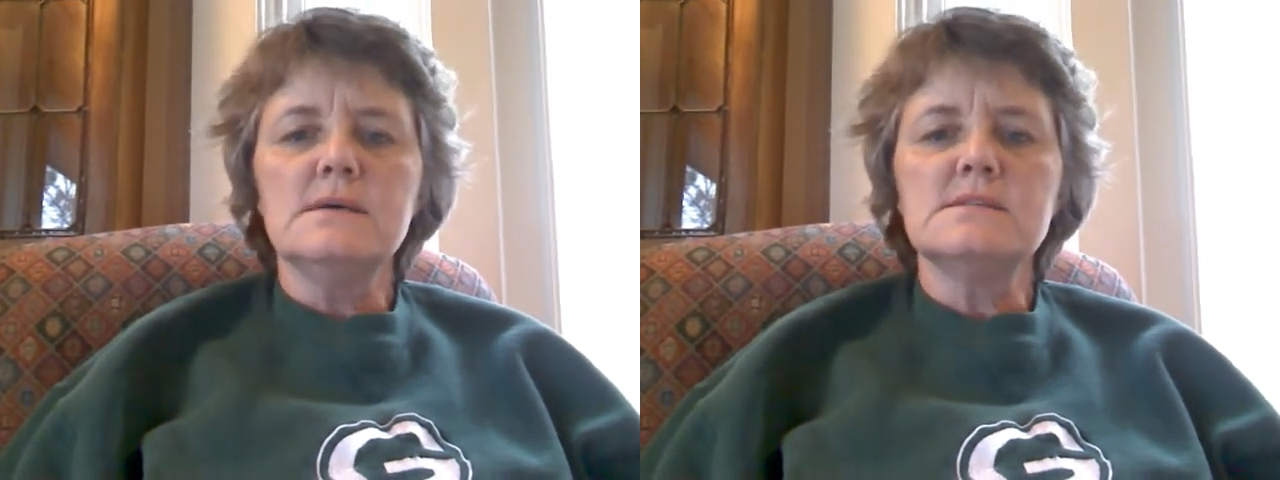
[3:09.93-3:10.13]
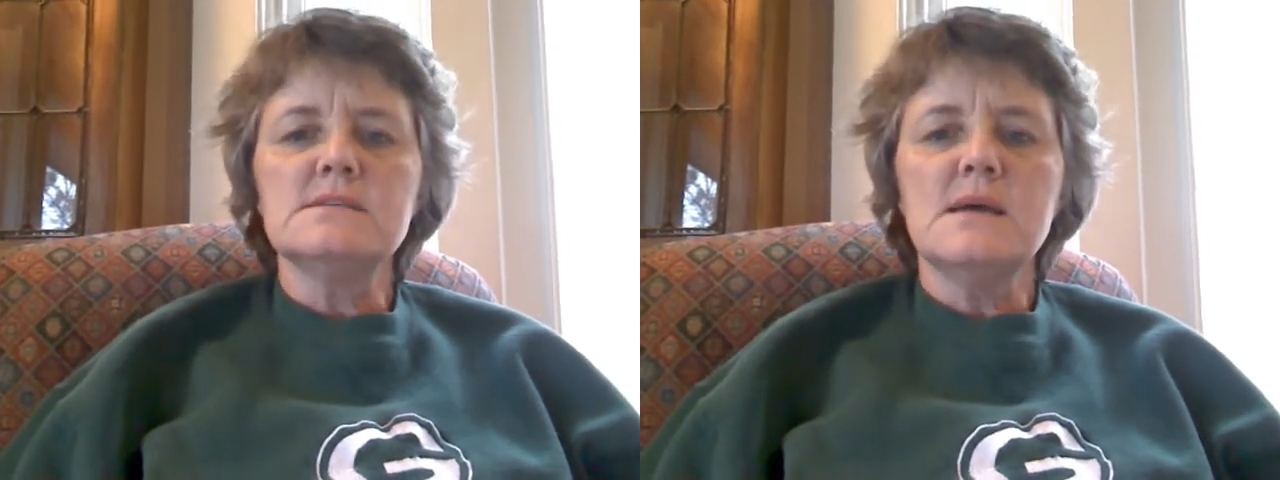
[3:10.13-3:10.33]

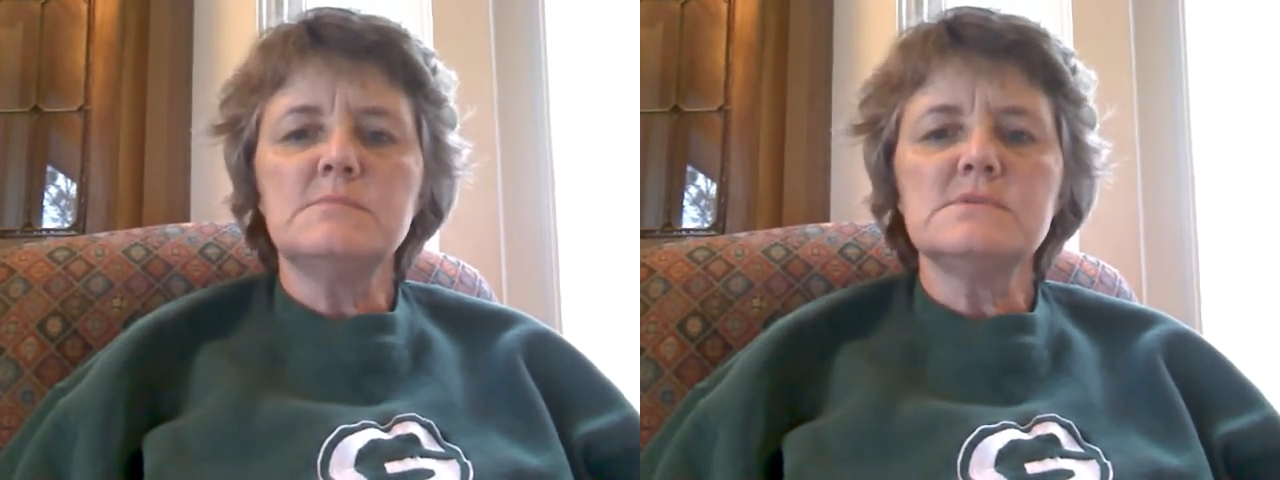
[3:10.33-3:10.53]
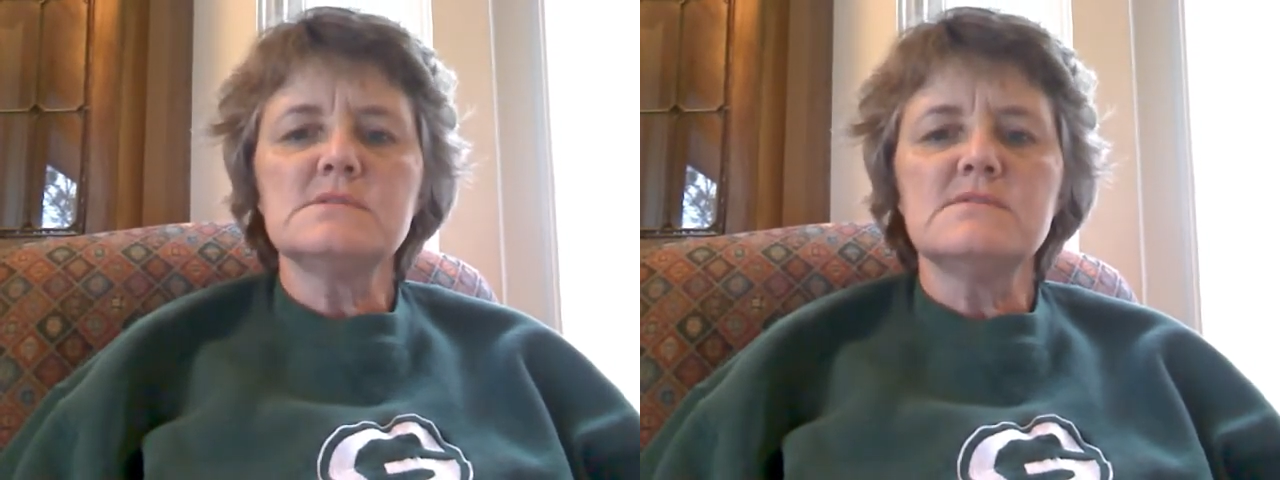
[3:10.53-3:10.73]

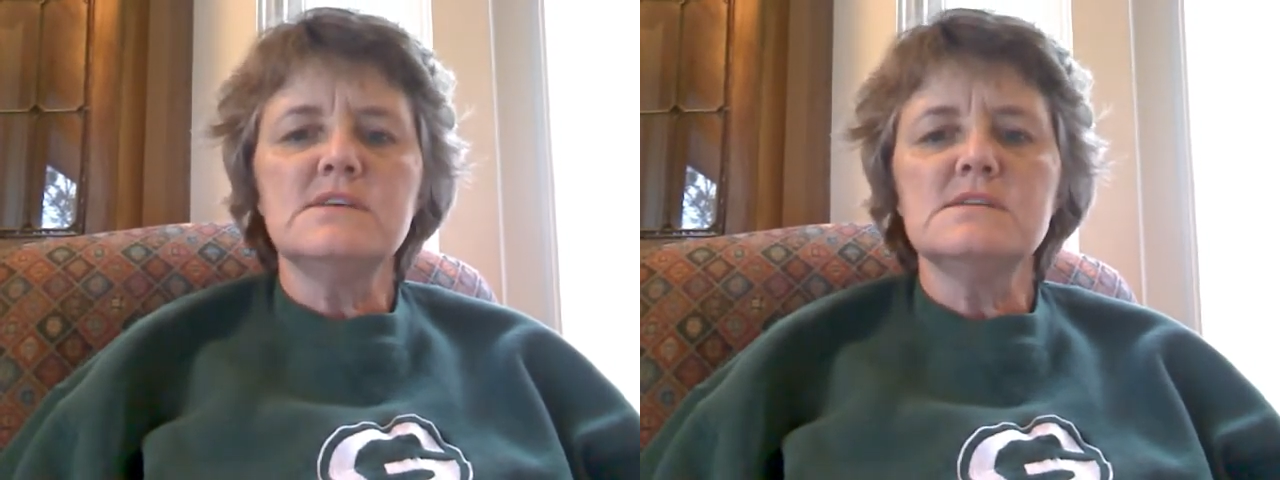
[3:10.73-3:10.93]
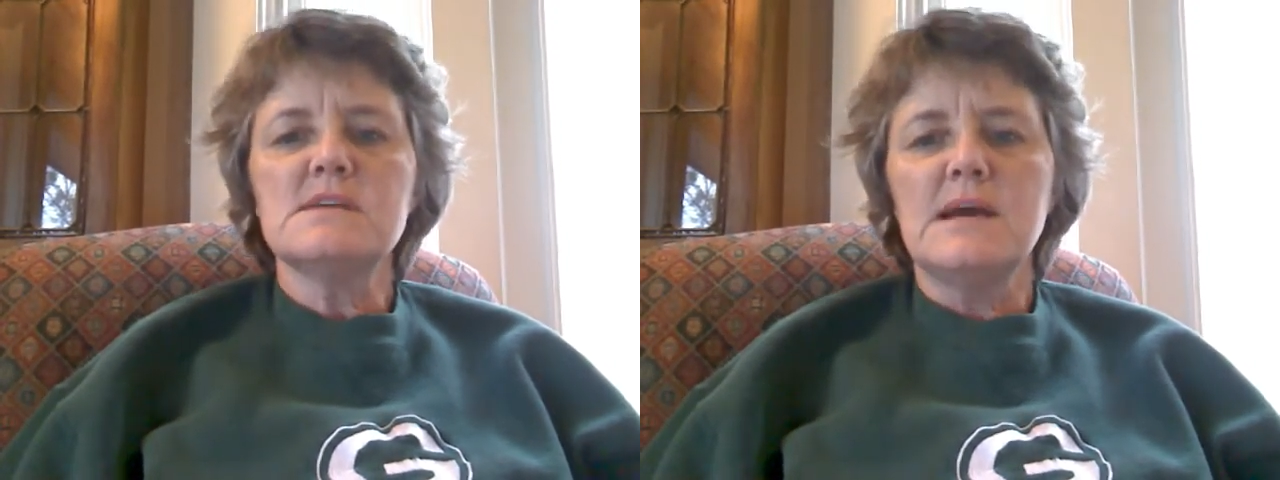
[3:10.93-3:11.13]
Examples of
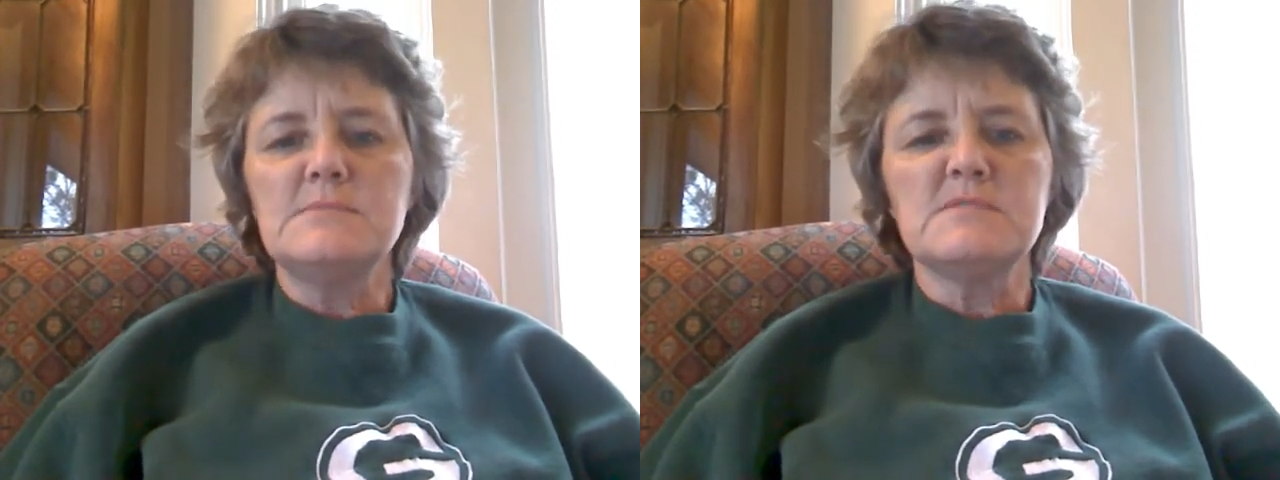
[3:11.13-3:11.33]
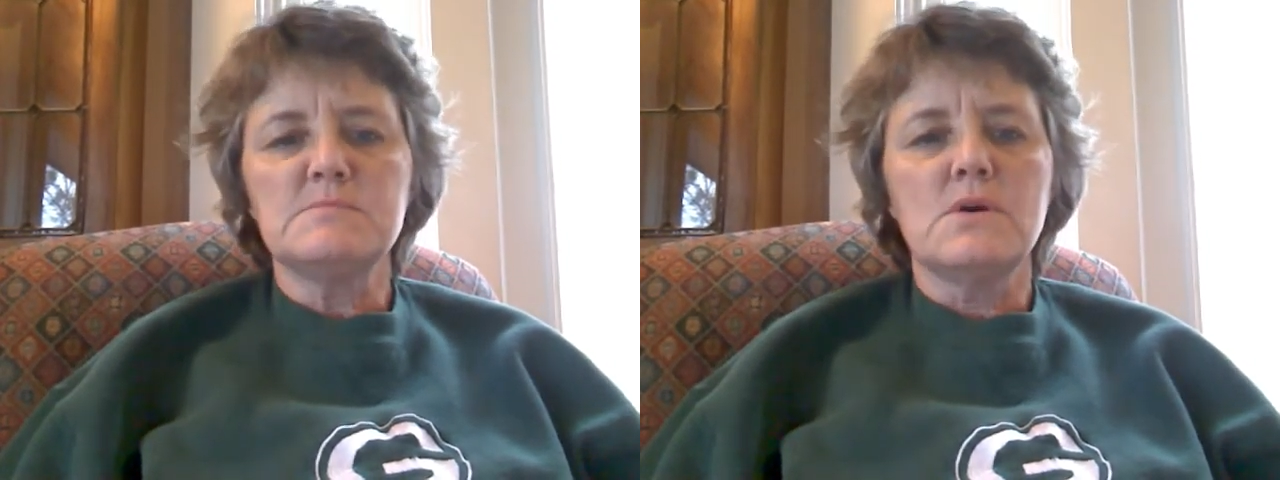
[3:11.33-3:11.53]
these
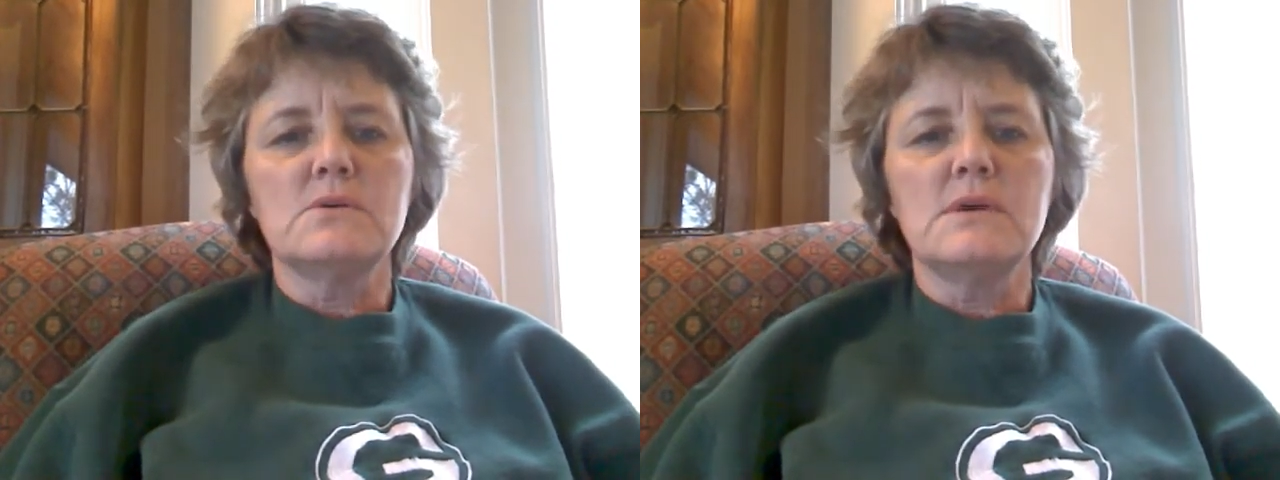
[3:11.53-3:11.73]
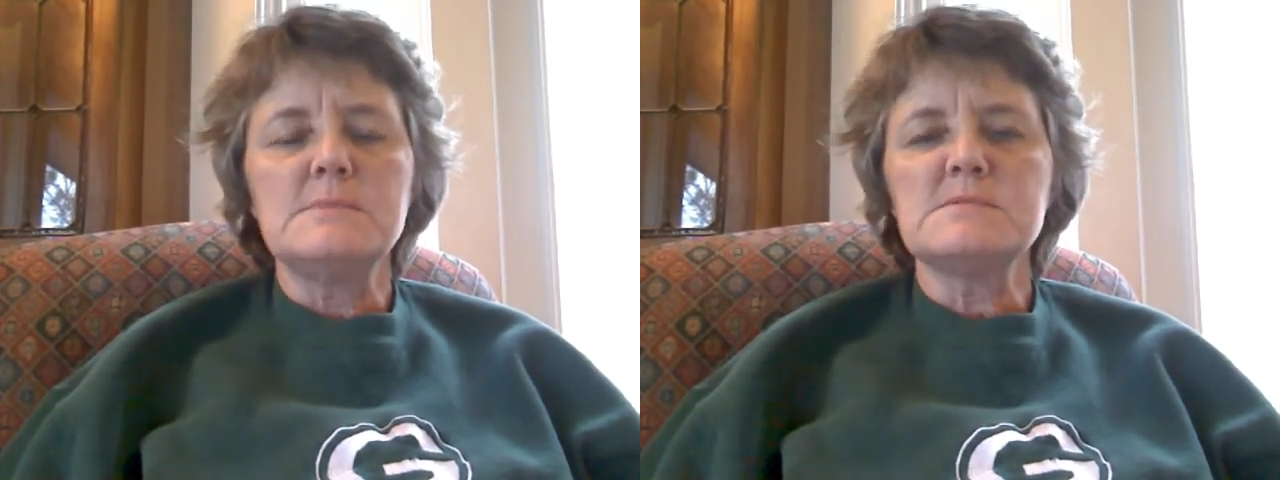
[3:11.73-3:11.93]
types of
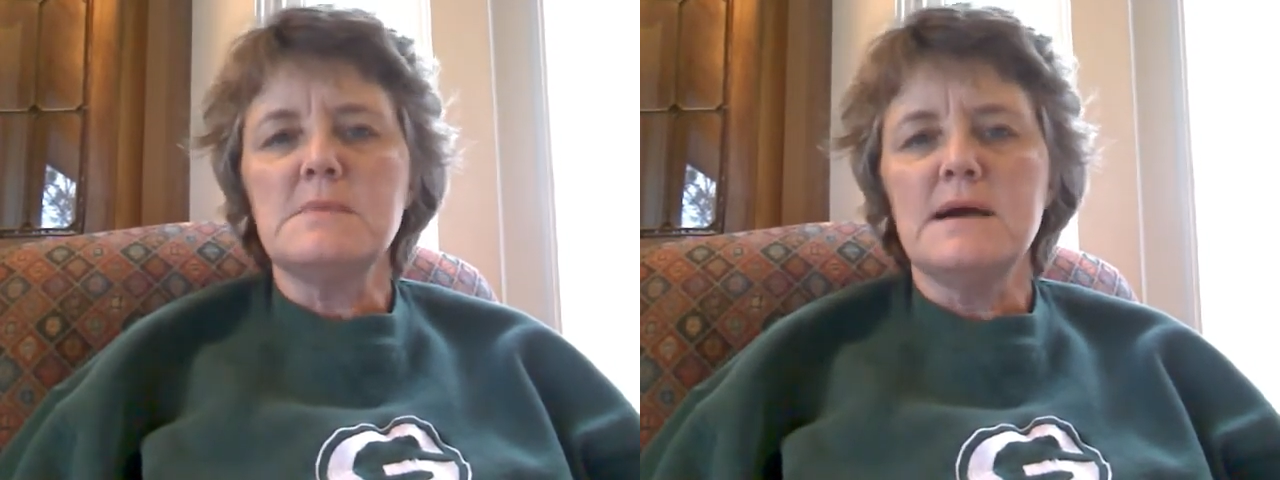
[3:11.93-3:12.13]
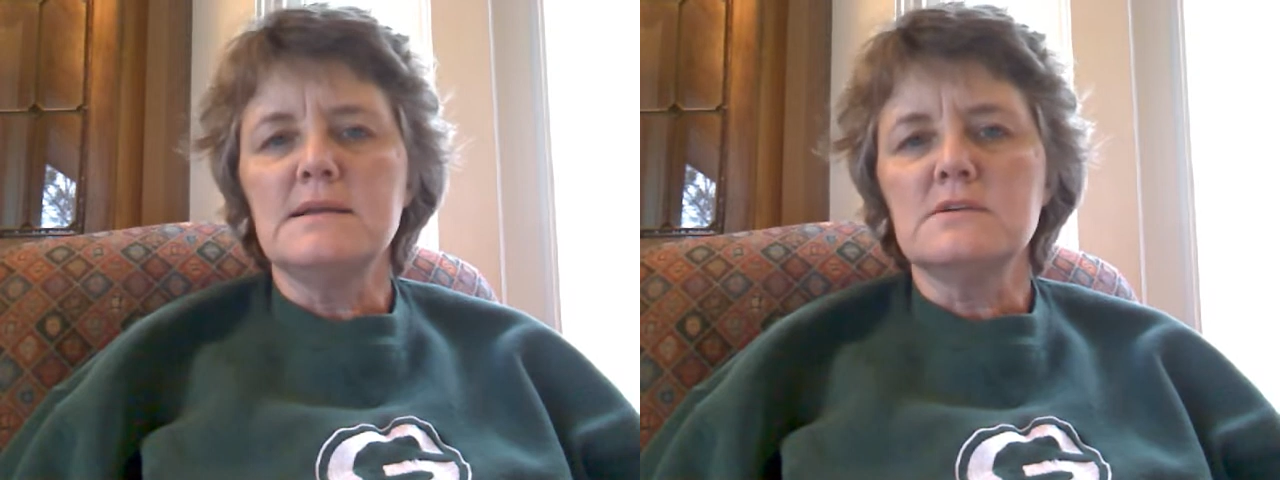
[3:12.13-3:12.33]
programs might